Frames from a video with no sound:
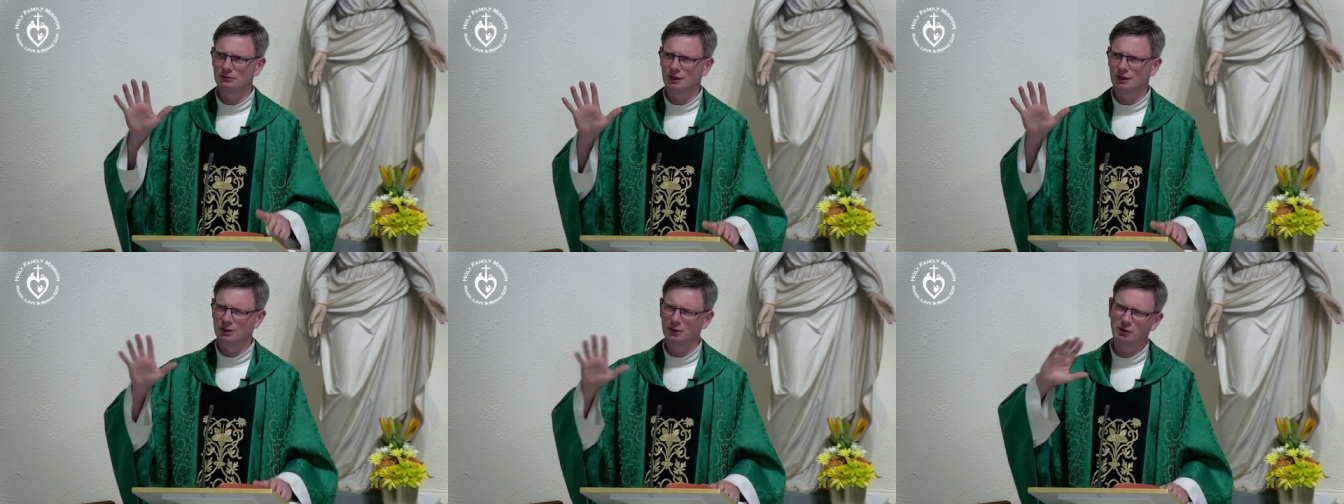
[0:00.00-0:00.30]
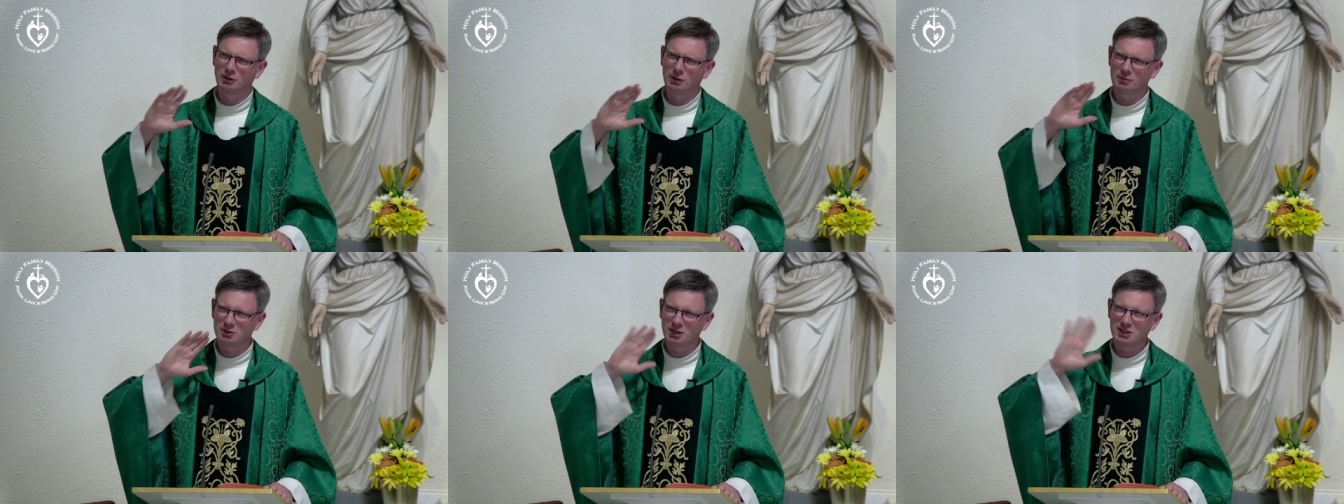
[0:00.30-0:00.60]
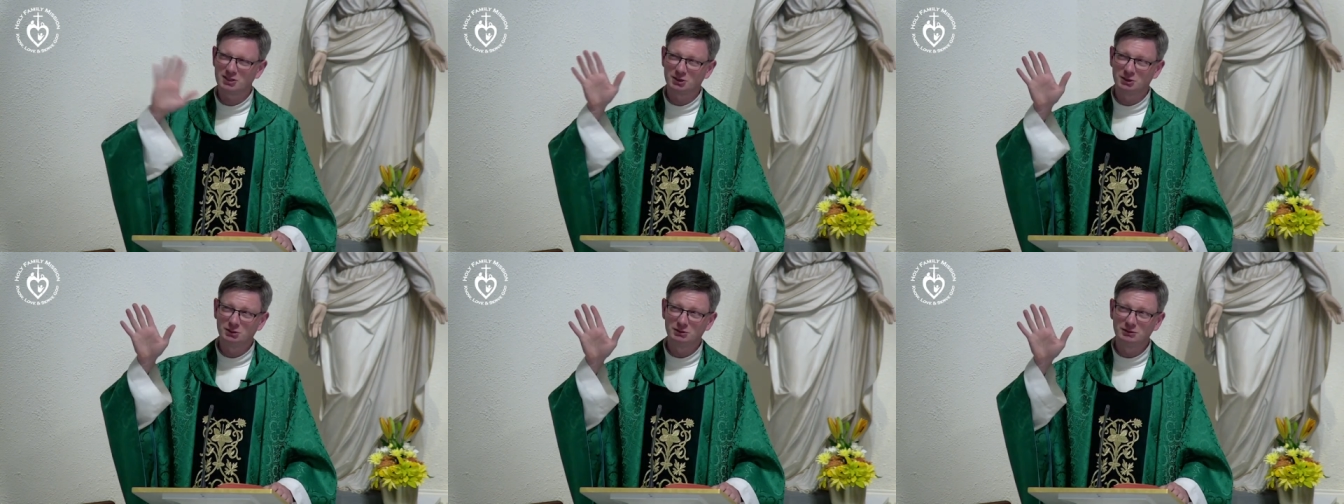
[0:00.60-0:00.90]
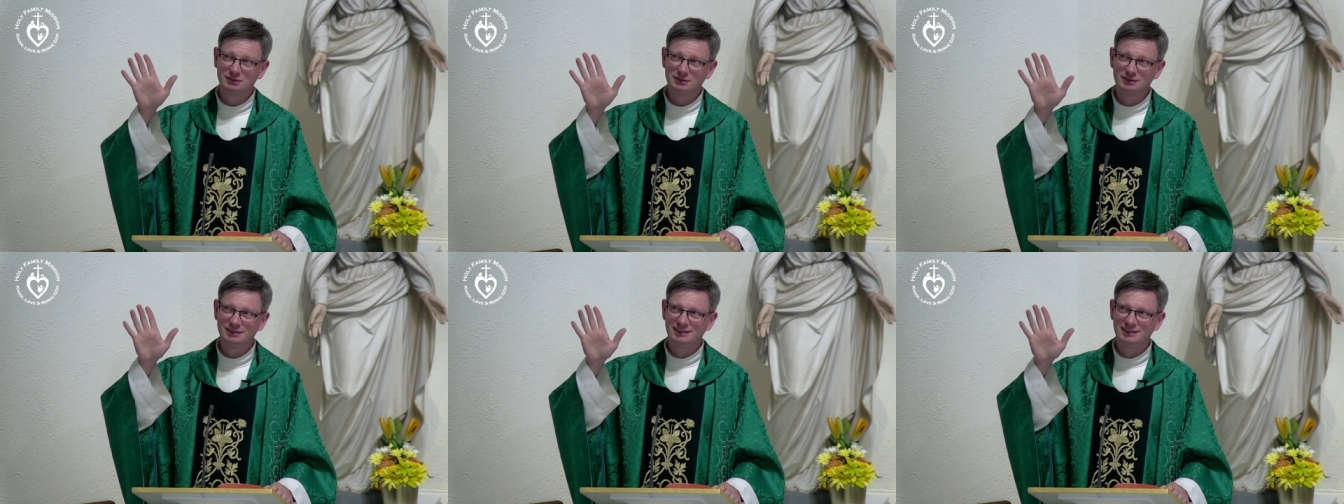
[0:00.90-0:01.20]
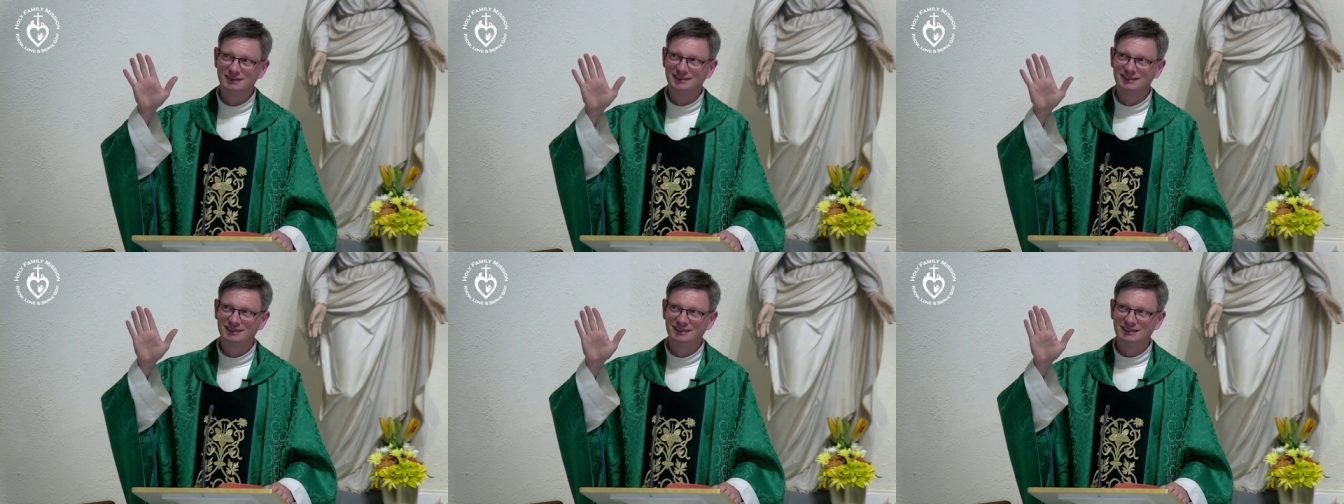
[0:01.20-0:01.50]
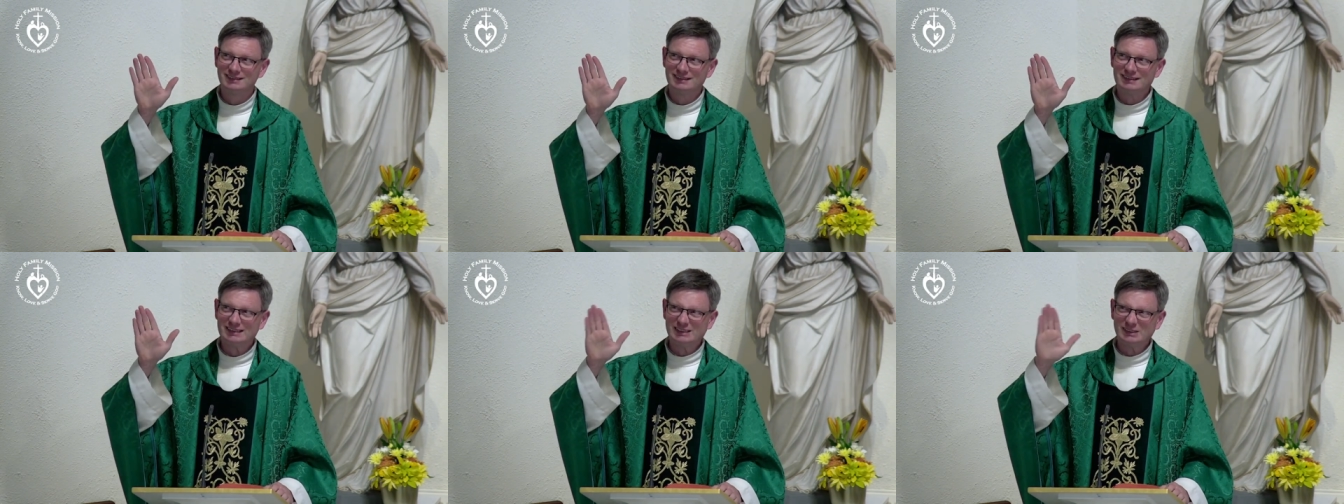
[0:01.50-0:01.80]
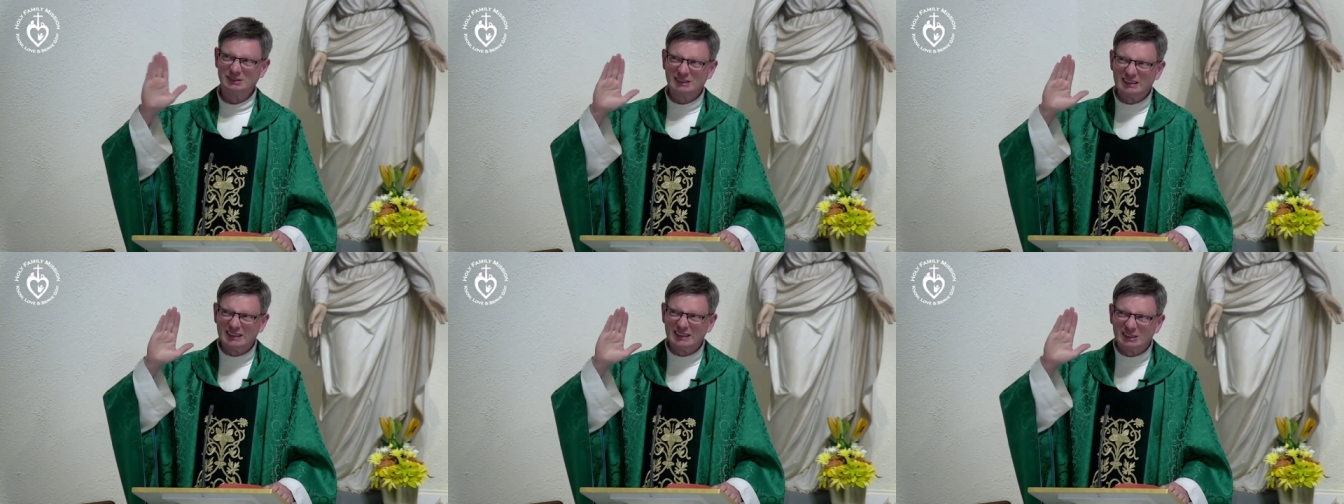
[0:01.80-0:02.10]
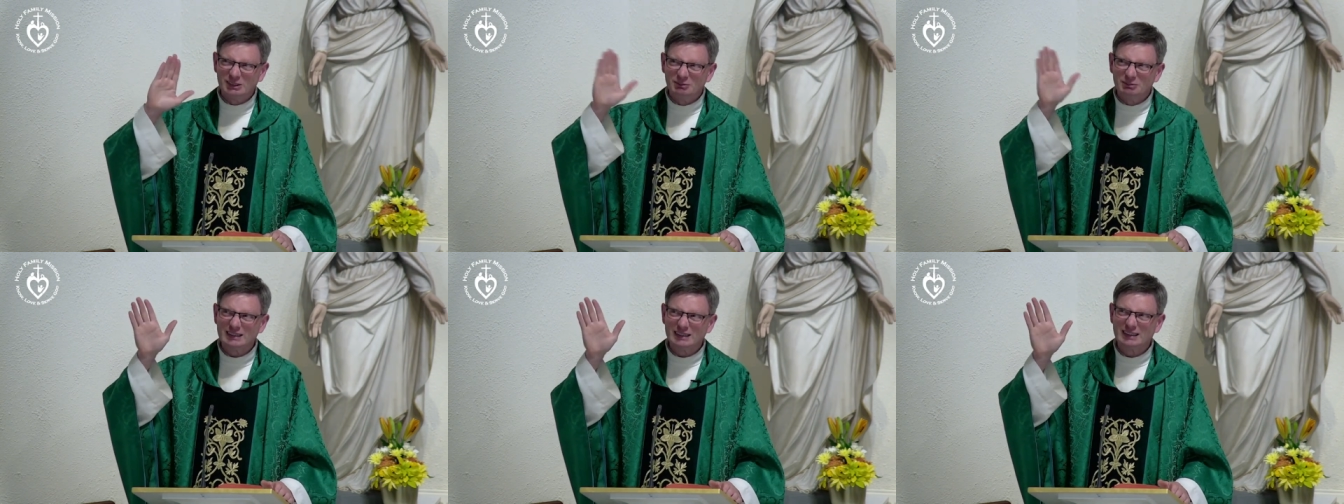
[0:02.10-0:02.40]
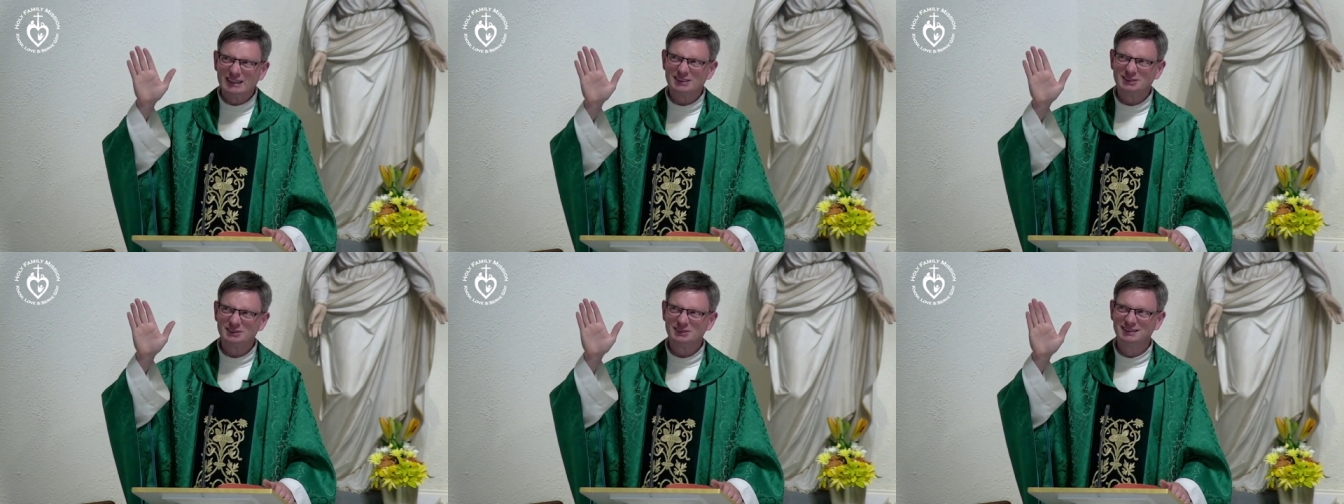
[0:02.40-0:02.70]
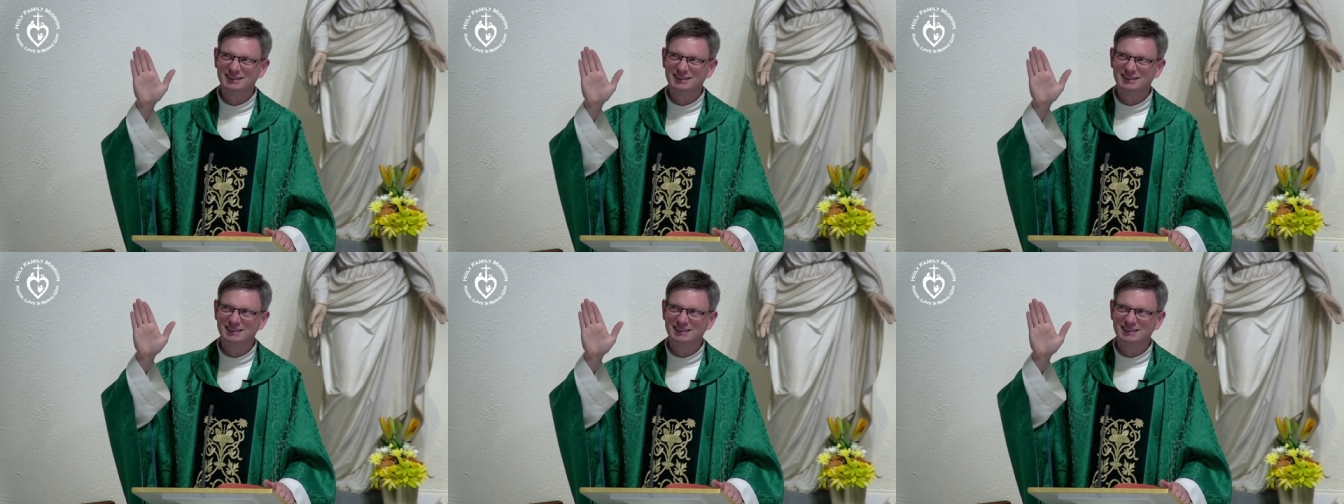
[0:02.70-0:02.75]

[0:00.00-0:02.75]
I know where I'm trying to go. I know where I hope I'll get to.